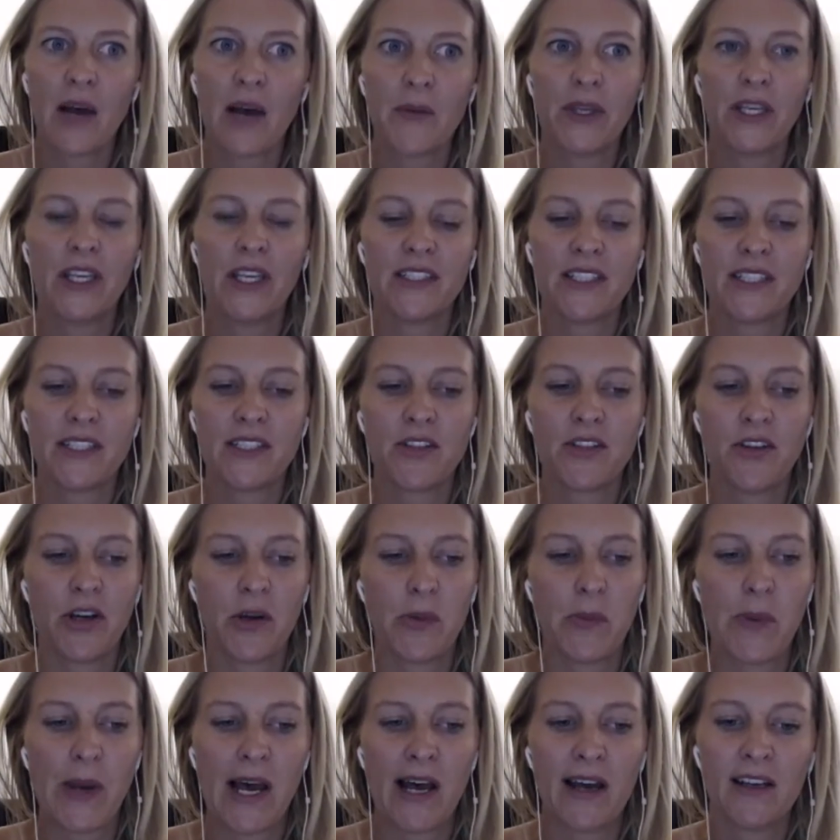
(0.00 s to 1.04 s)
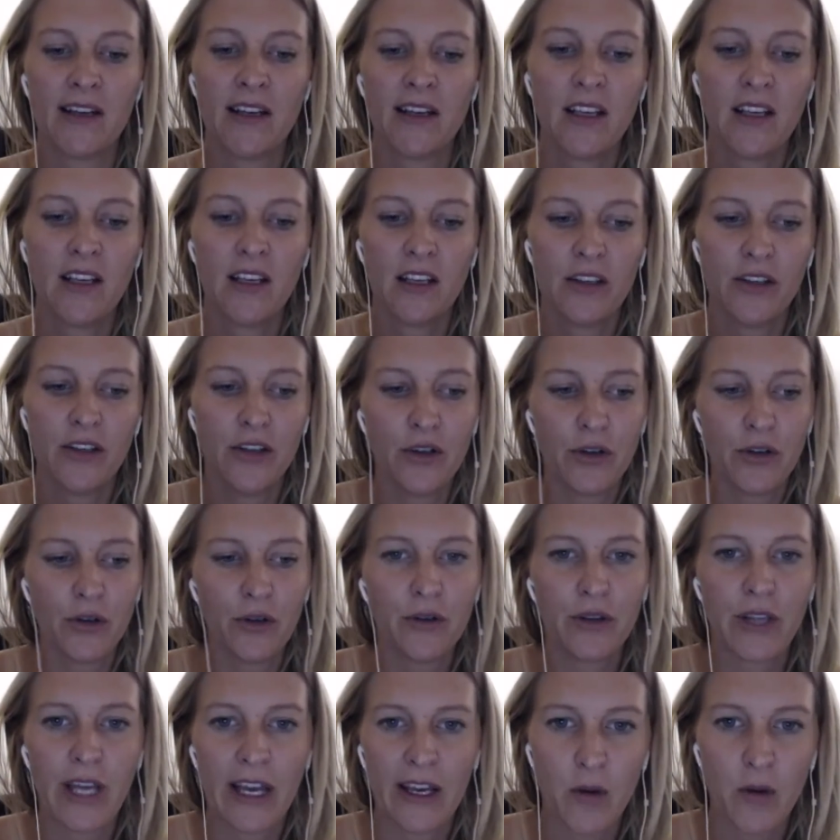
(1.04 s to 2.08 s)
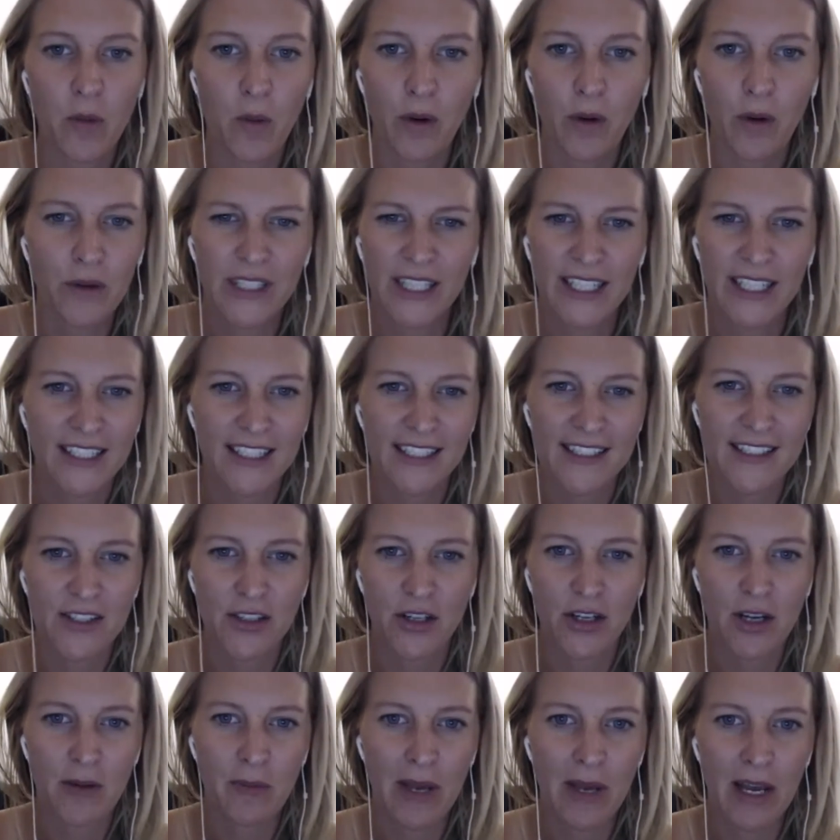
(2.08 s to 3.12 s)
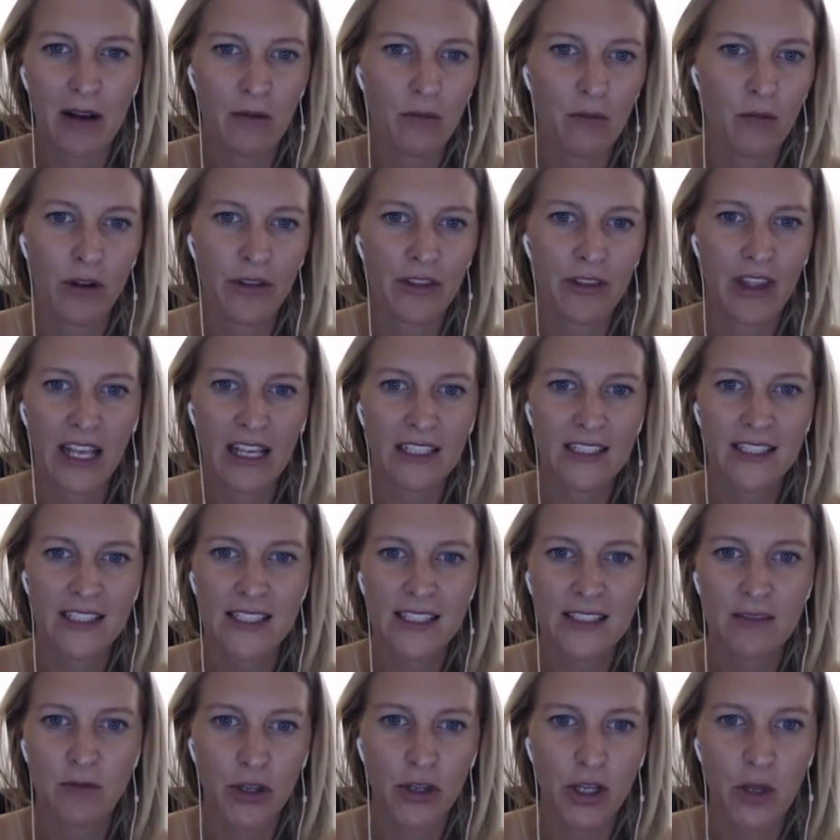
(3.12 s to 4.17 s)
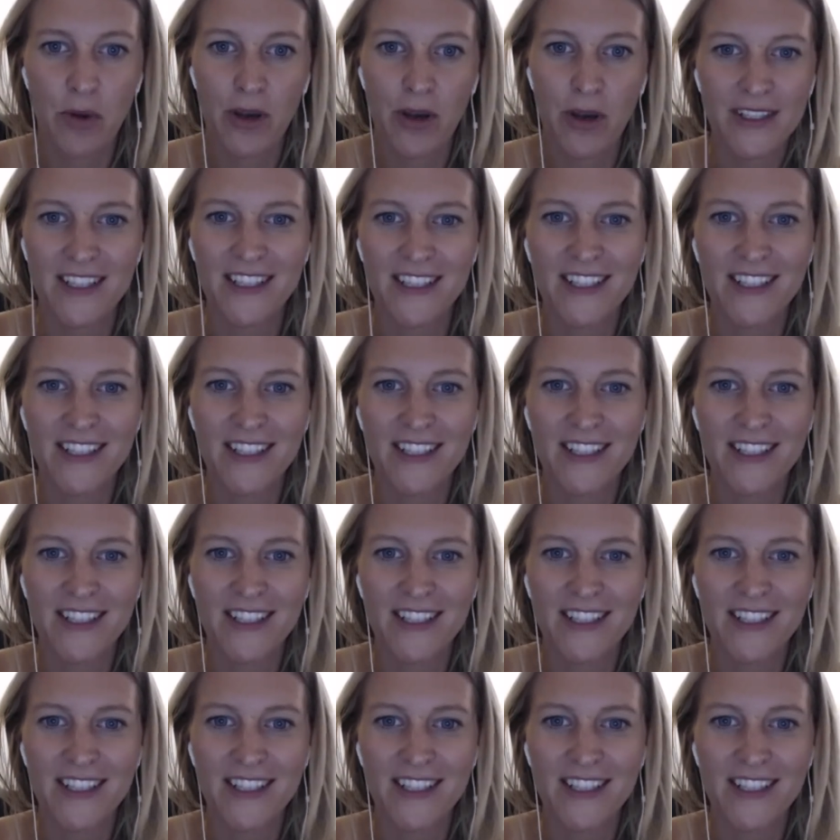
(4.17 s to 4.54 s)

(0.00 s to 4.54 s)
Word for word: because it's not about you know that quote like it's not about what they what the person